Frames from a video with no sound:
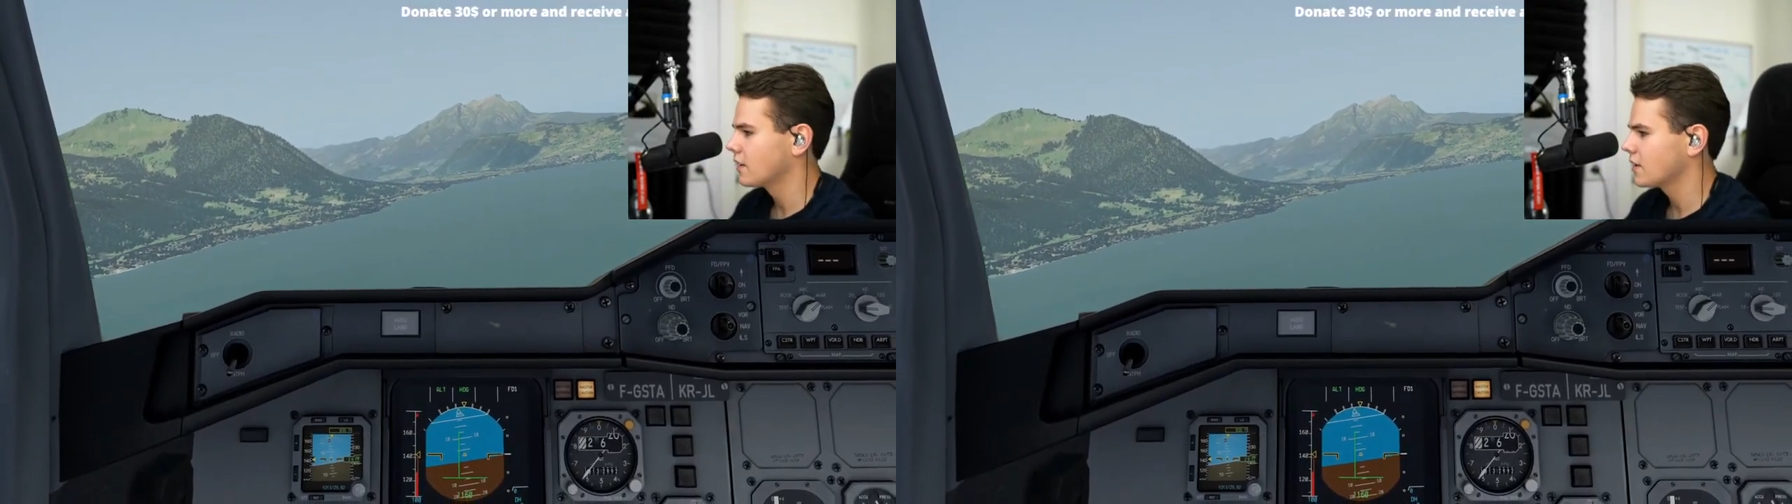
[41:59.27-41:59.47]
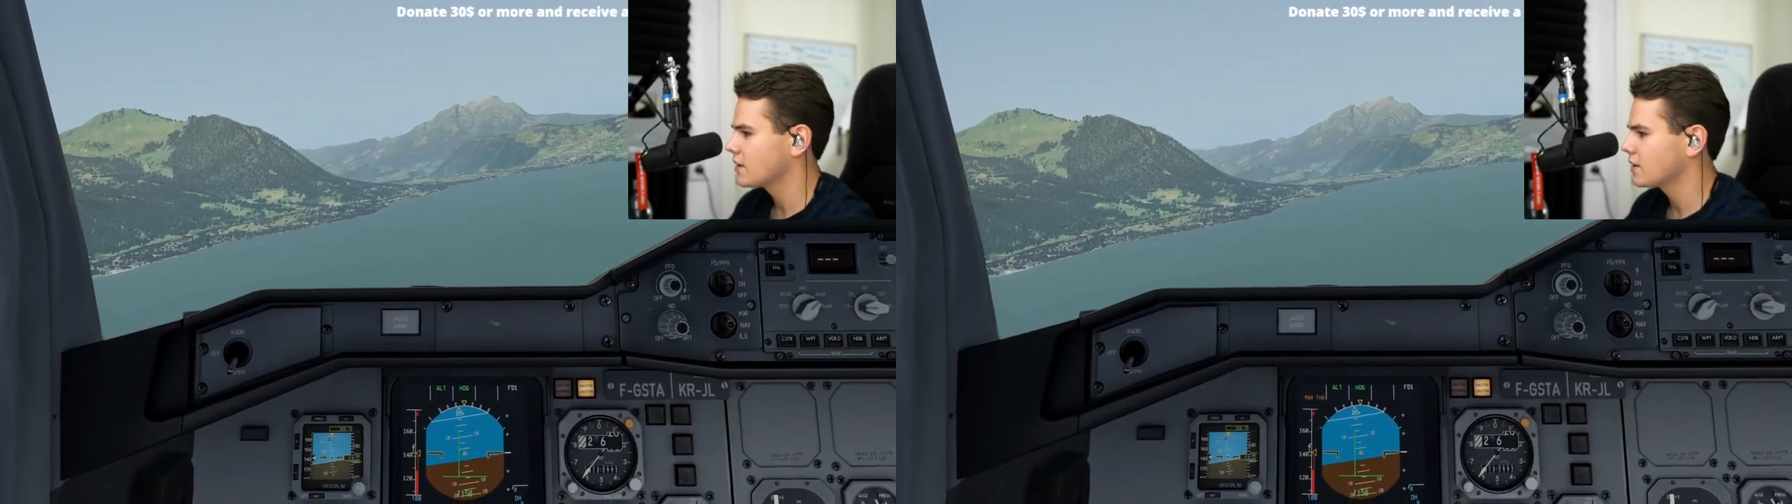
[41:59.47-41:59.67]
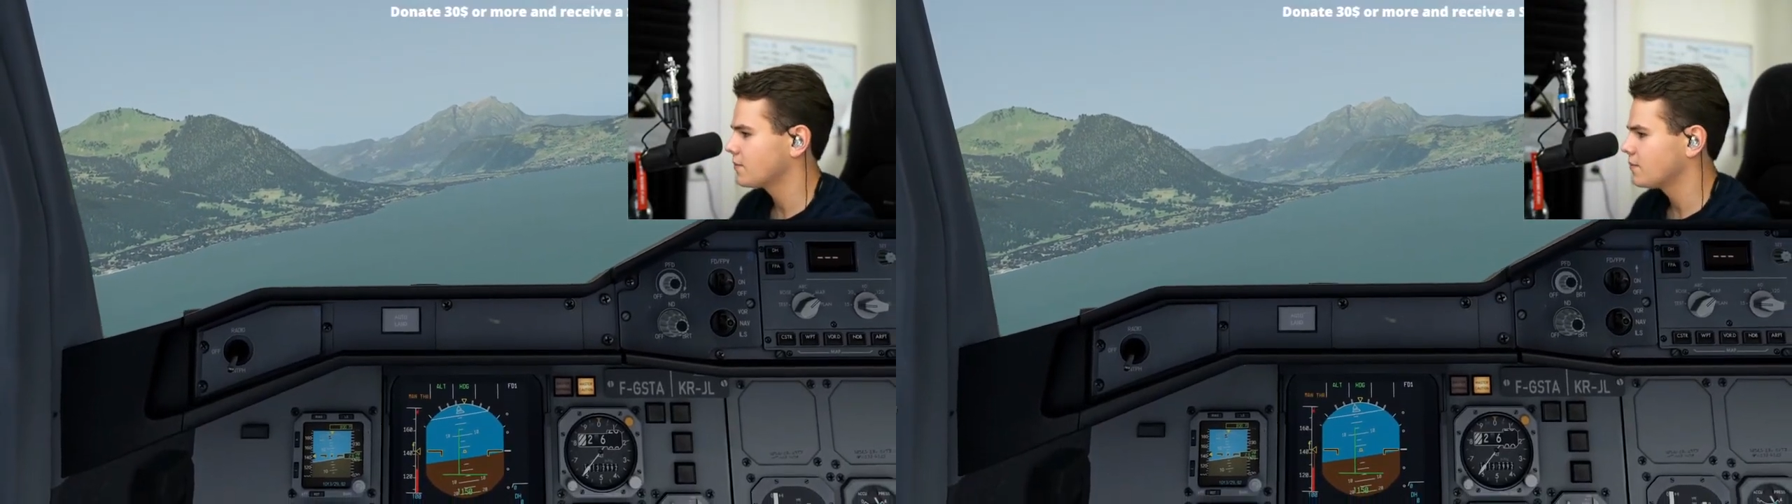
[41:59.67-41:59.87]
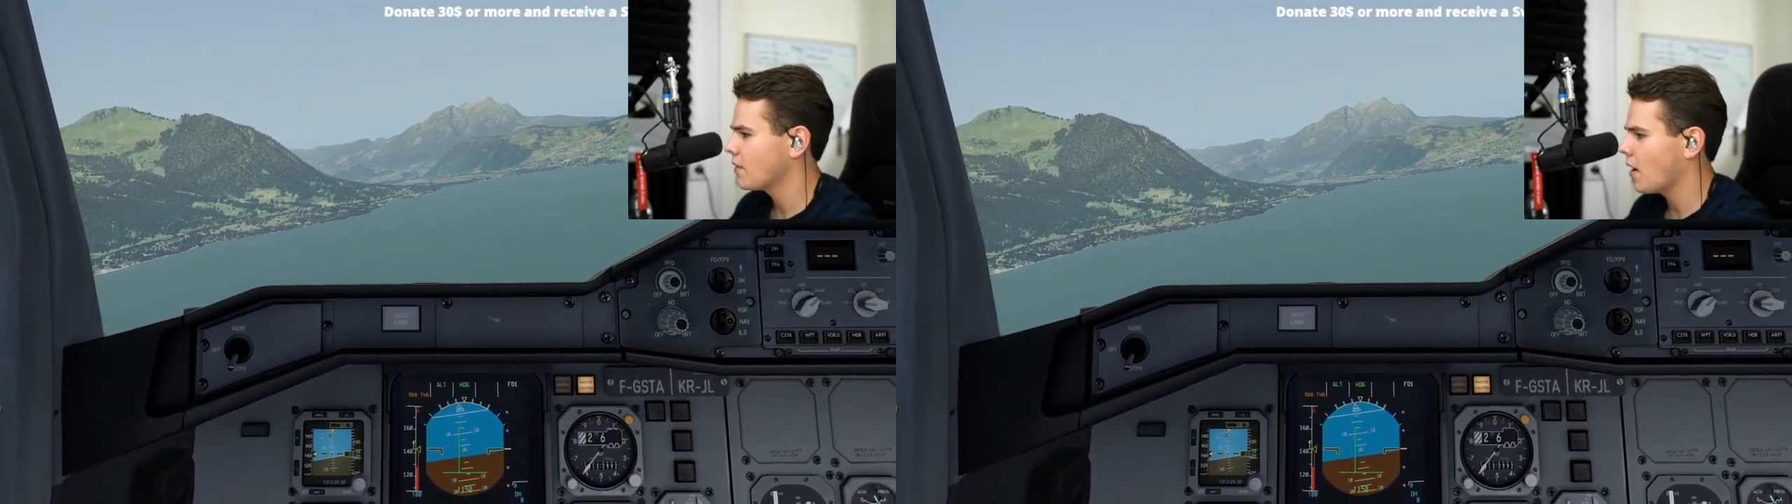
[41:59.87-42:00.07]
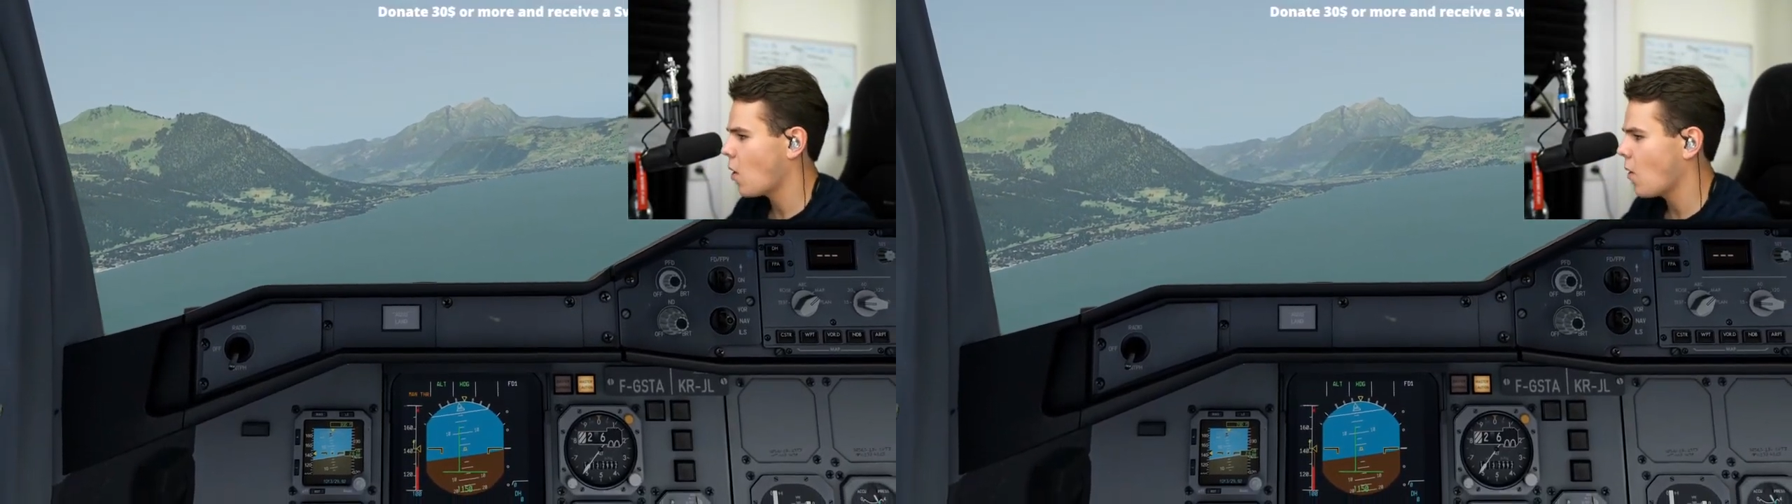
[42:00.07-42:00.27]
let's just
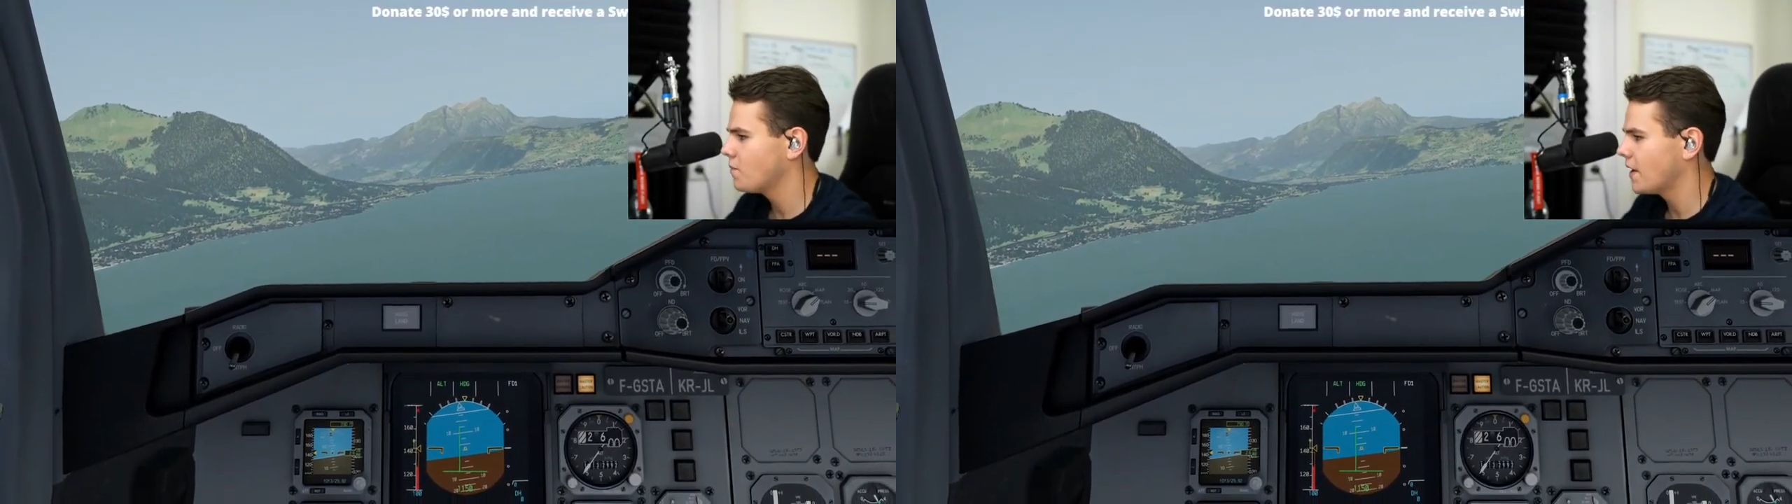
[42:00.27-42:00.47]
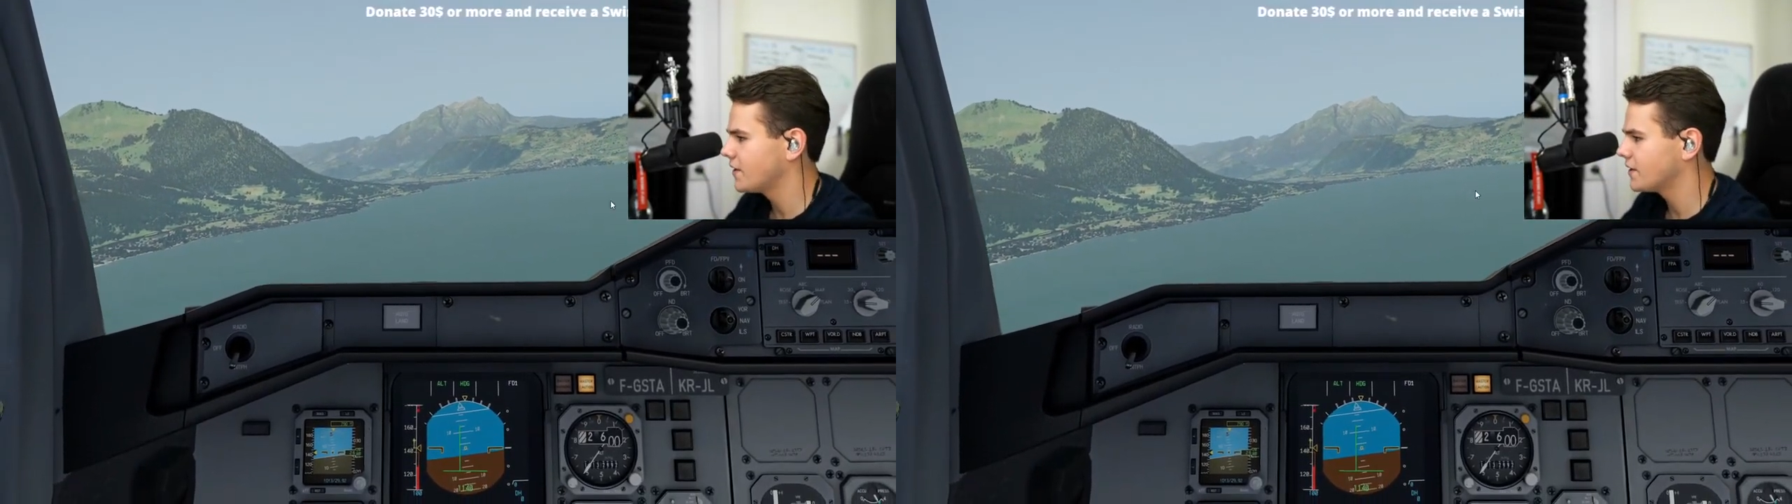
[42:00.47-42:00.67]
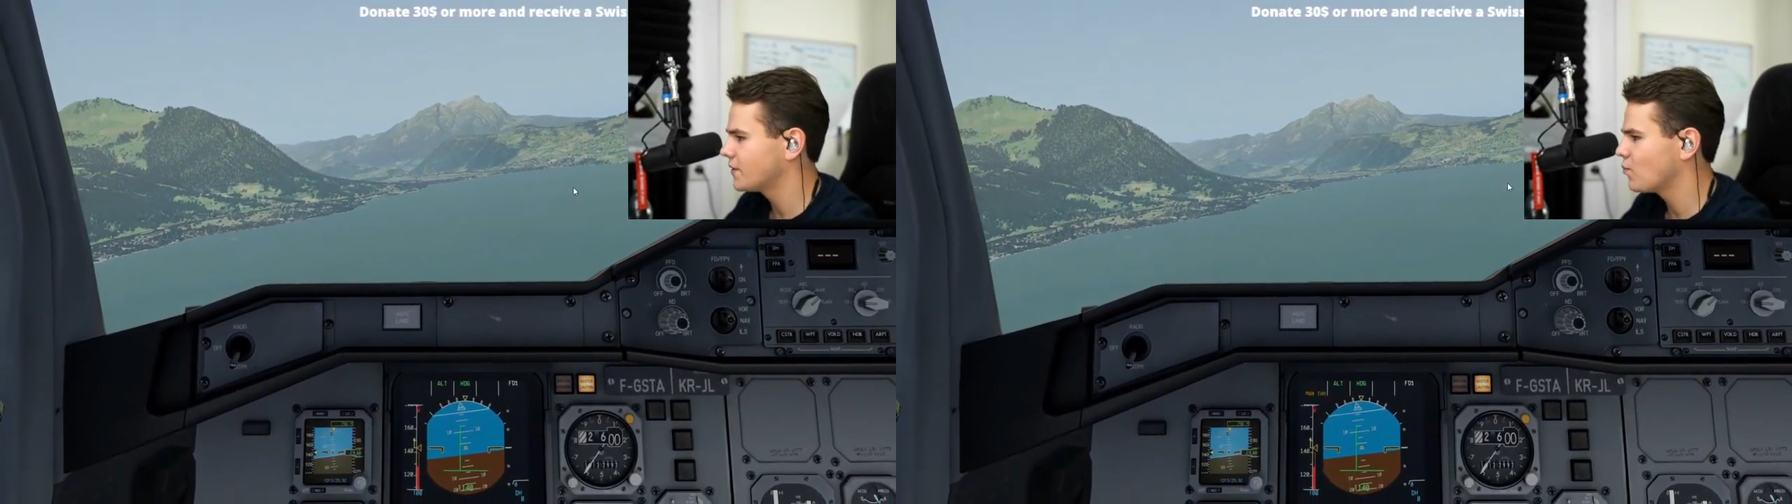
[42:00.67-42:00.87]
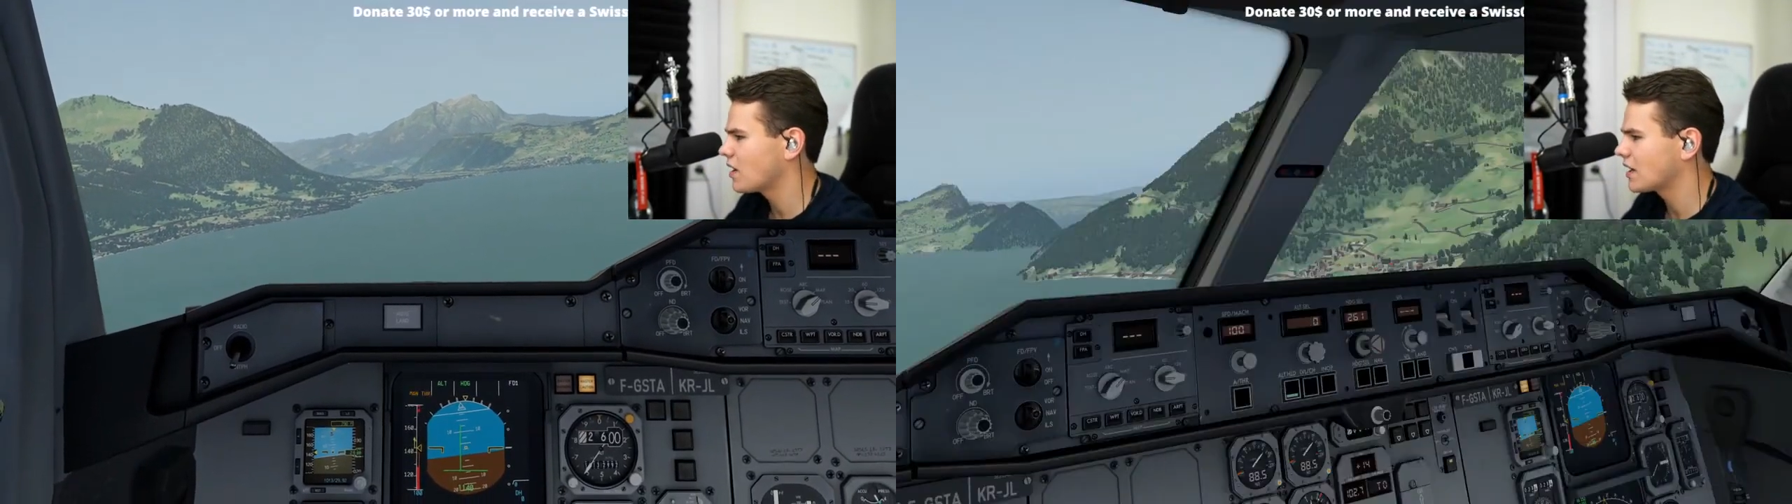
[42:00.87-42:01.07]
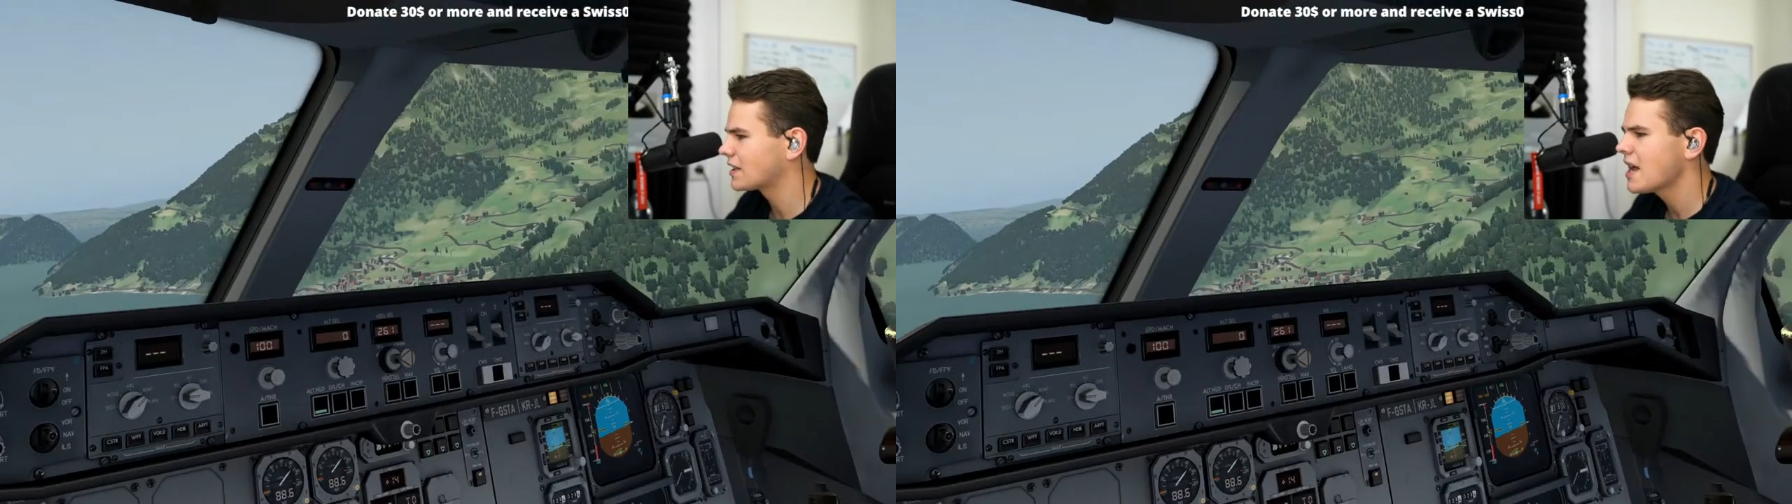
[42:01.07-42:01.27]
hope that this
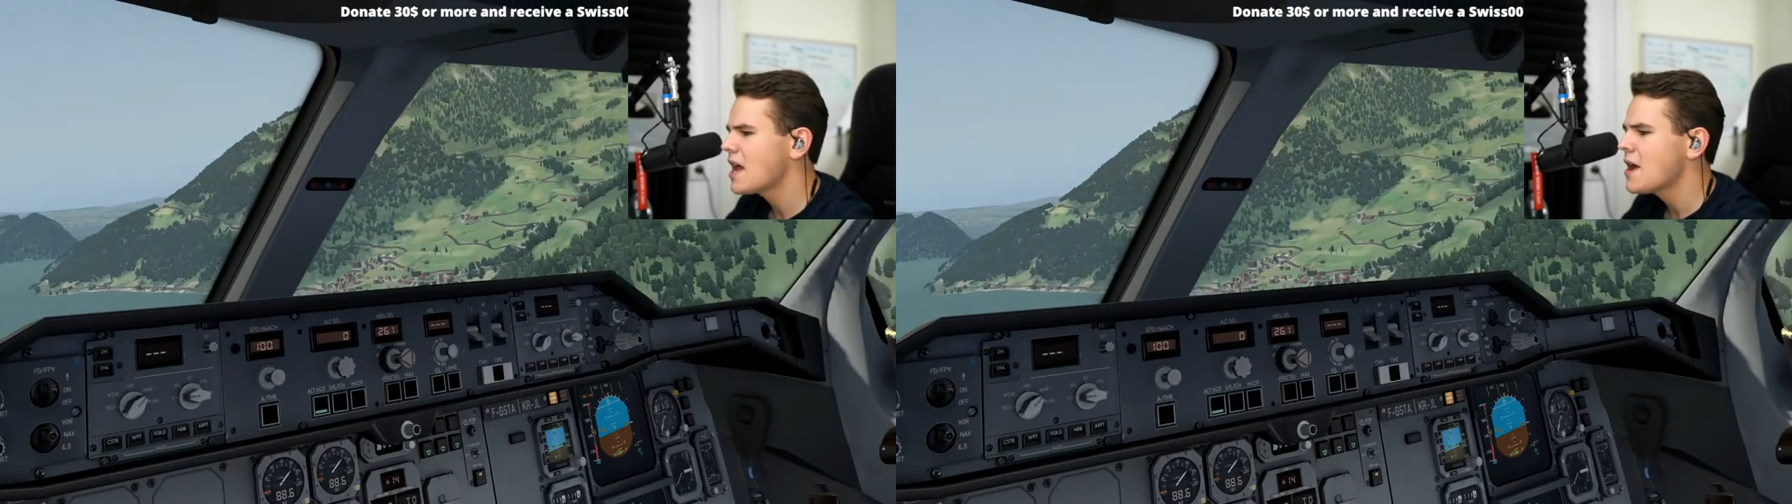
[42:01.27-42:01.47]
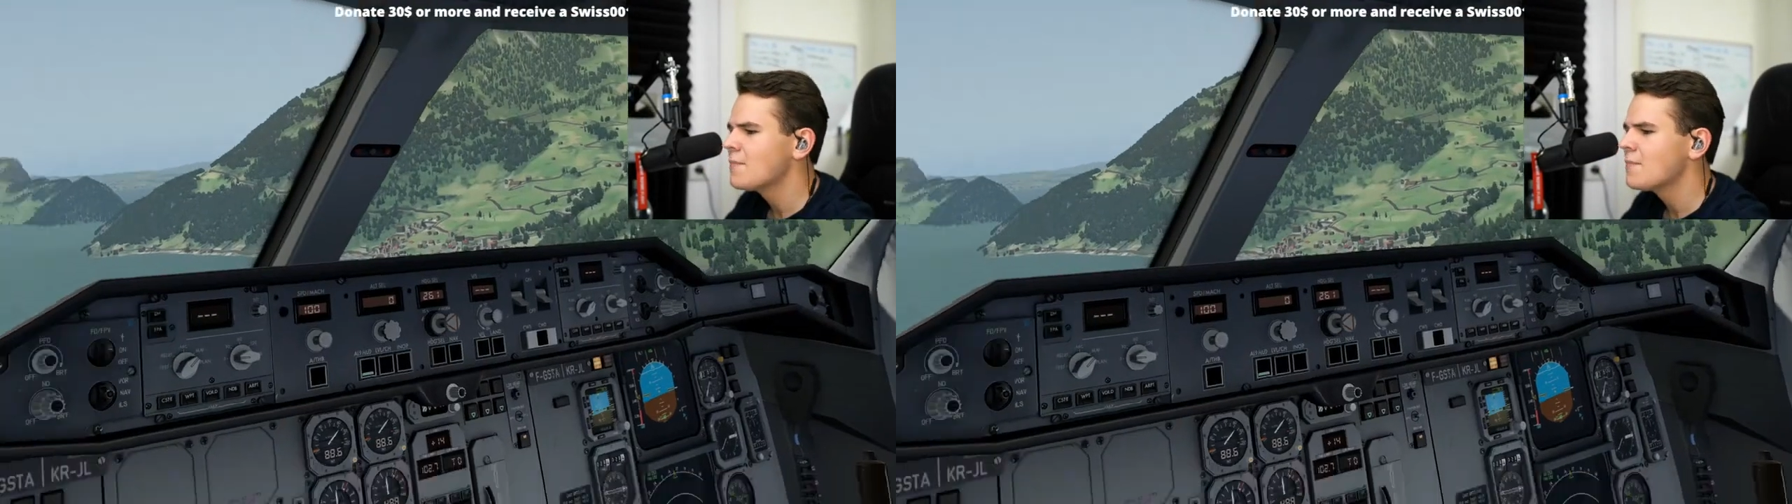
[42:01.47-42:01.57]
works.